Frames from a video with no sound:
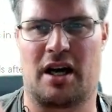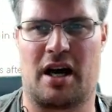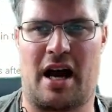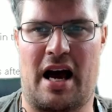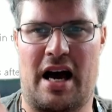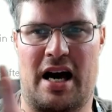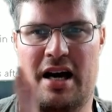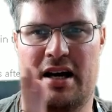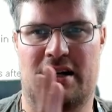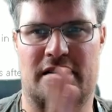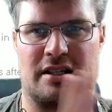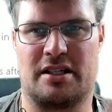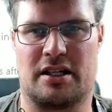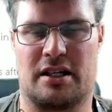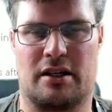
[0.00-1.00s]

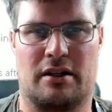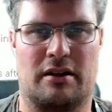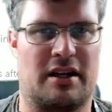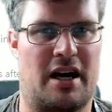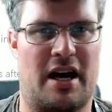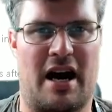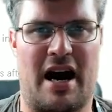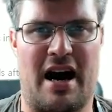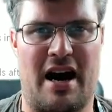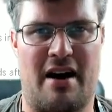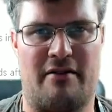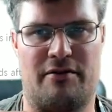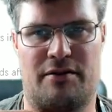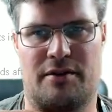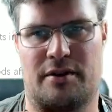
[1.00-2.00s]
and they
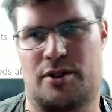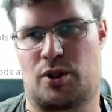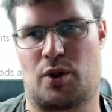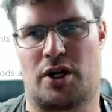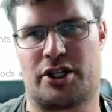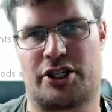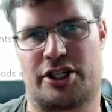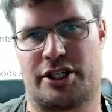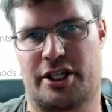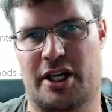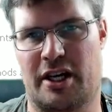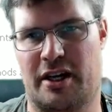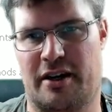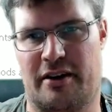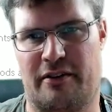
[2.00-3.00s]
have squashed
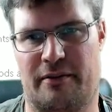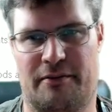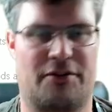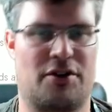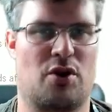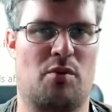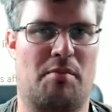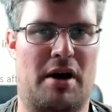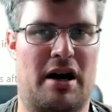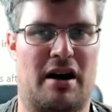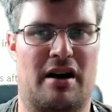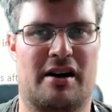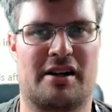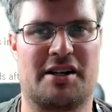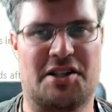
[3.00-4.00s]
a few
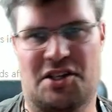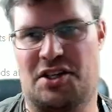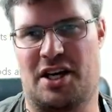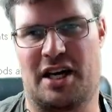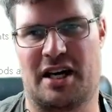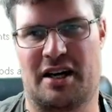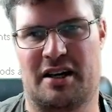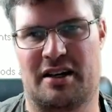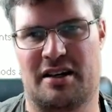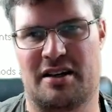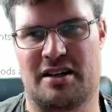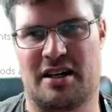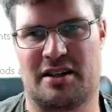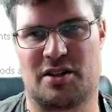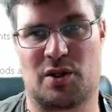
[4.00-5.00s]
bugs
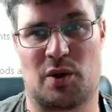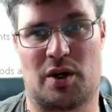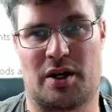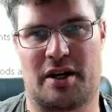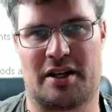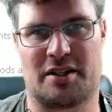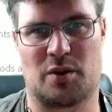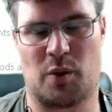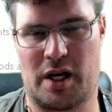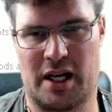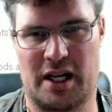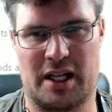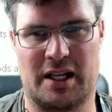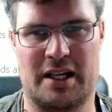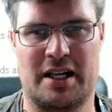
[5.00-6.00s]
and so on as
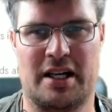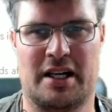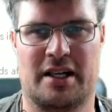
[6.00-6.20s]
well.